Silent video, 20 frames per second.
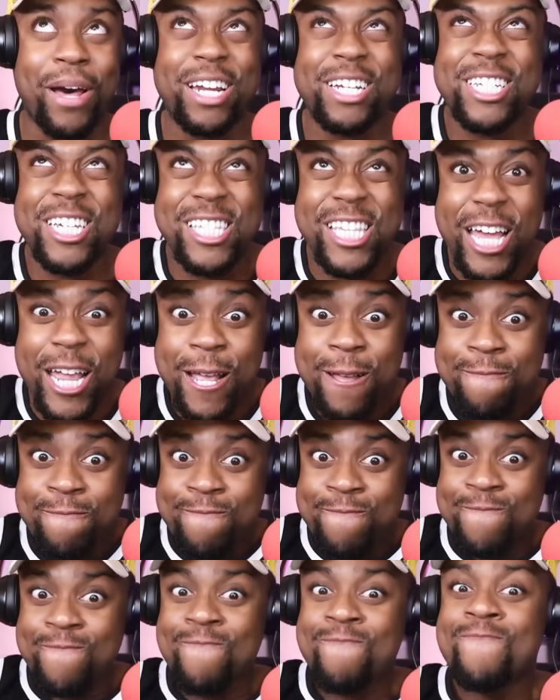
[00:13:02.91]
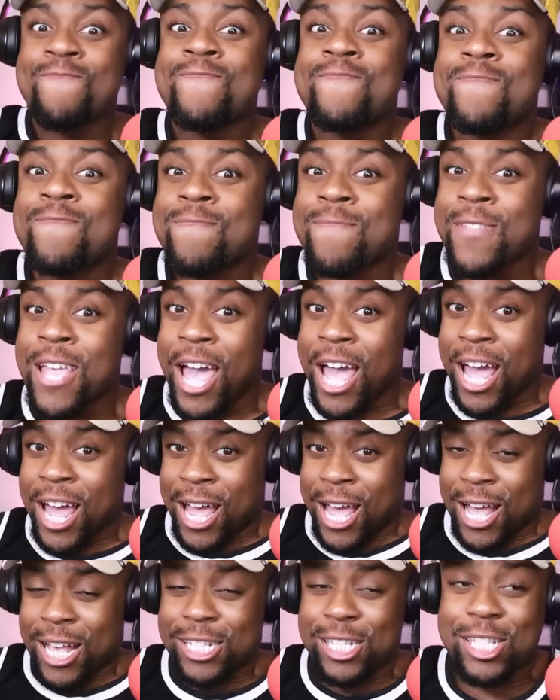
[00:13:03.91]
She's like,
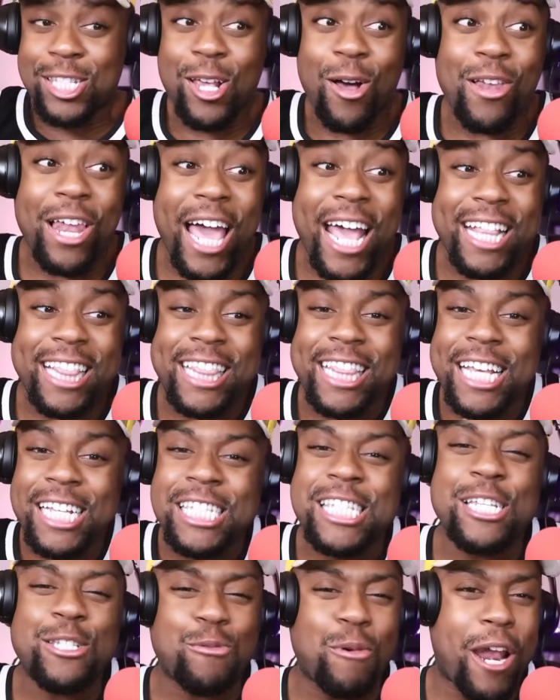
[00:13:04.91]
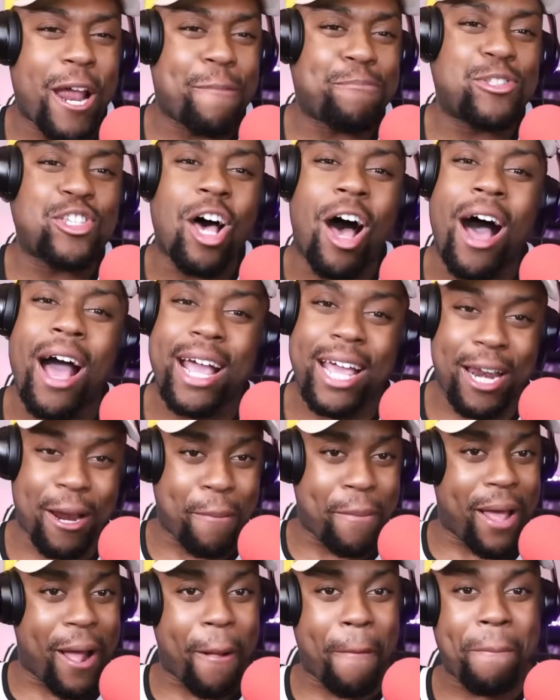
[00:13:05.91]
so like, this is what I'm talking
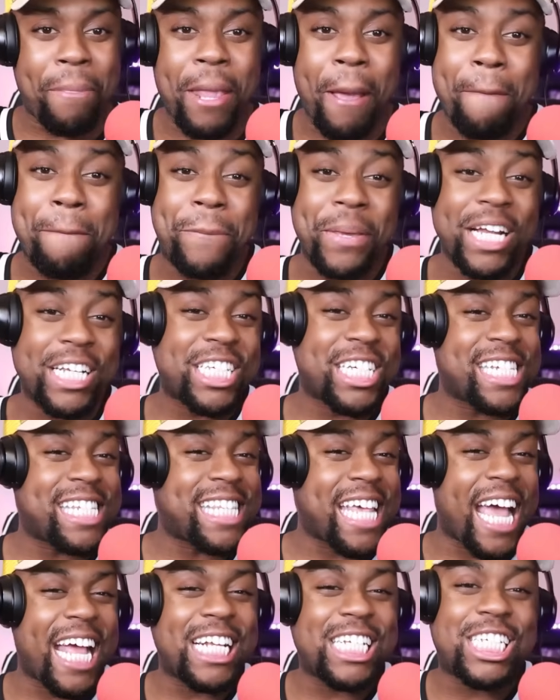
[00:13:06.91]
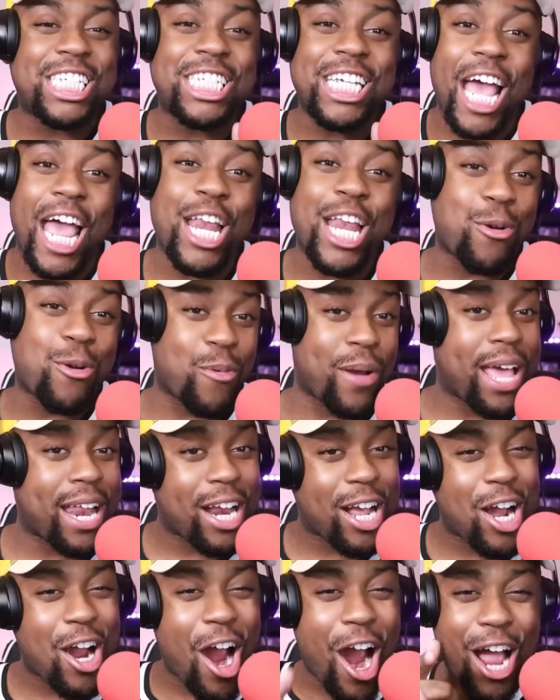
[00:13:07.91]
about. Bitches ain't genuine.
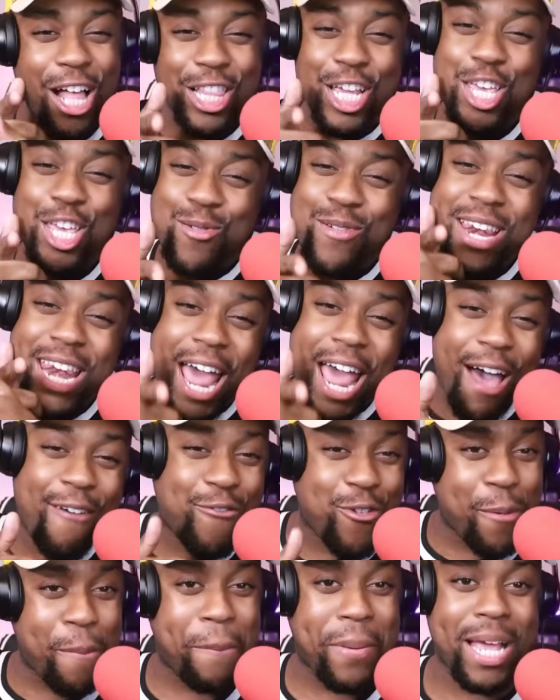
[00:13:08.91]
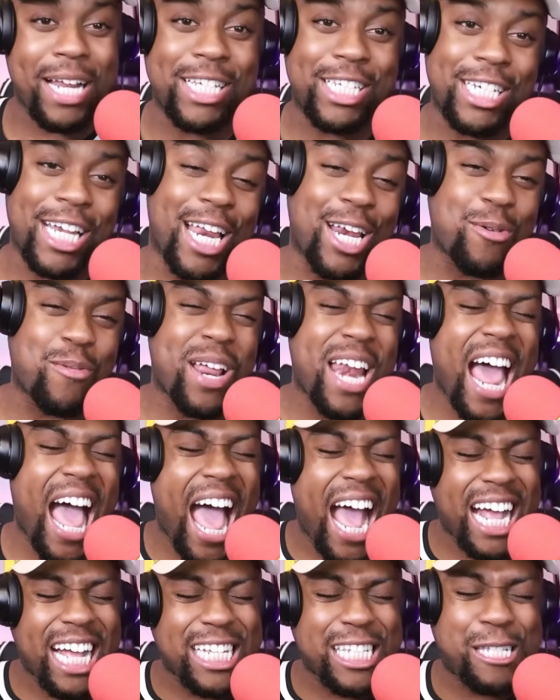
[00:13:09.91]
Carly, you never been genuine. I
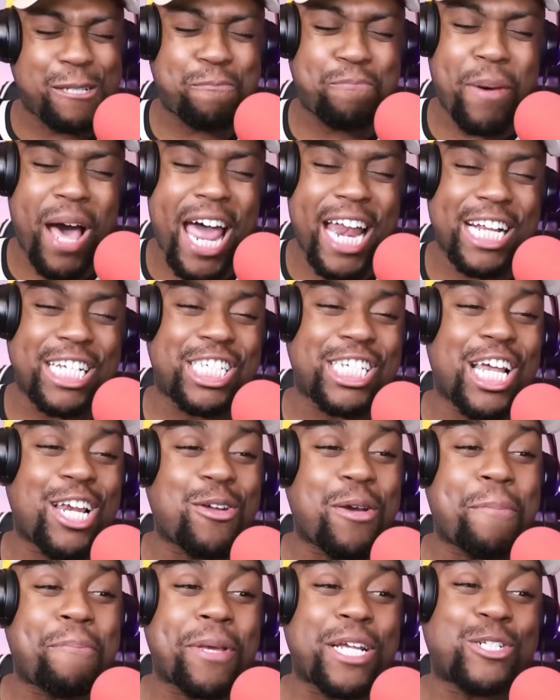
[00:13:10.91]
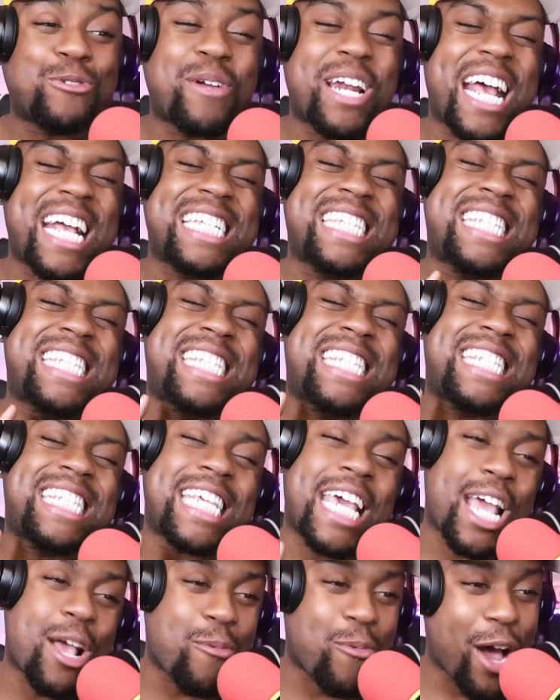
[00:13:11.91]
can spot a genuine bitch when I see
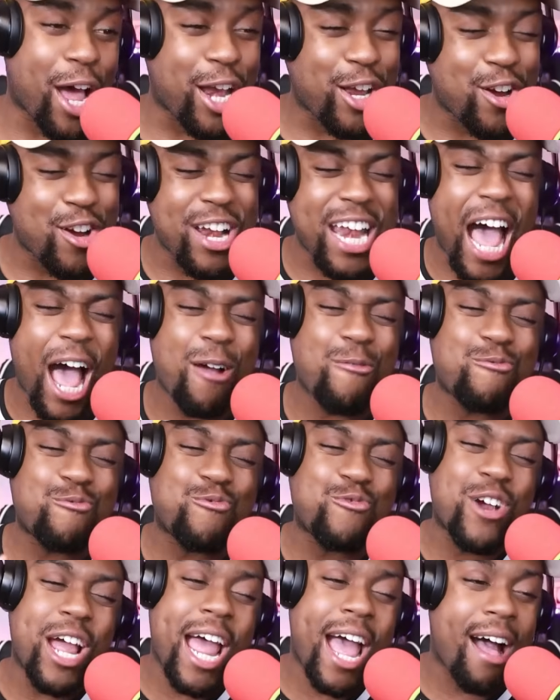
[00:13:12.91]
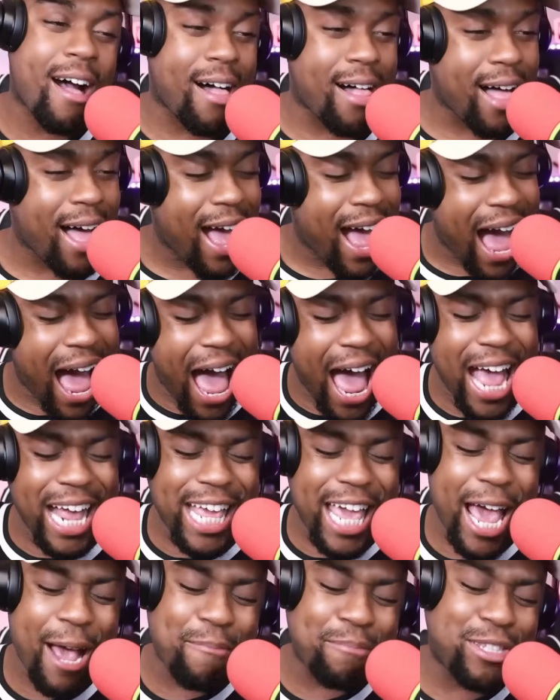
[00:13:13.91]
one. You're not real. I
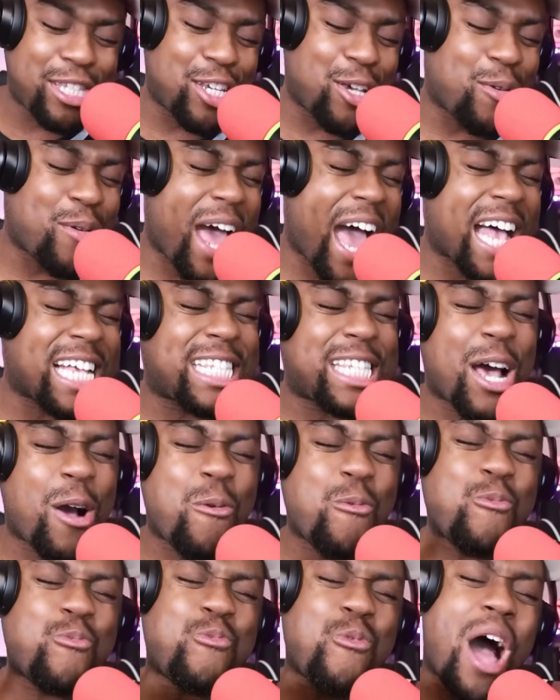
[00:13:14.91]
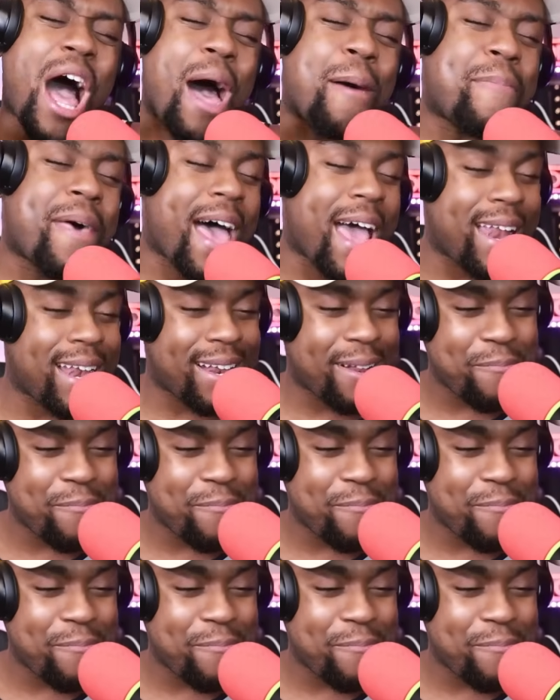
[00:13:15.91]
came to you as a woman.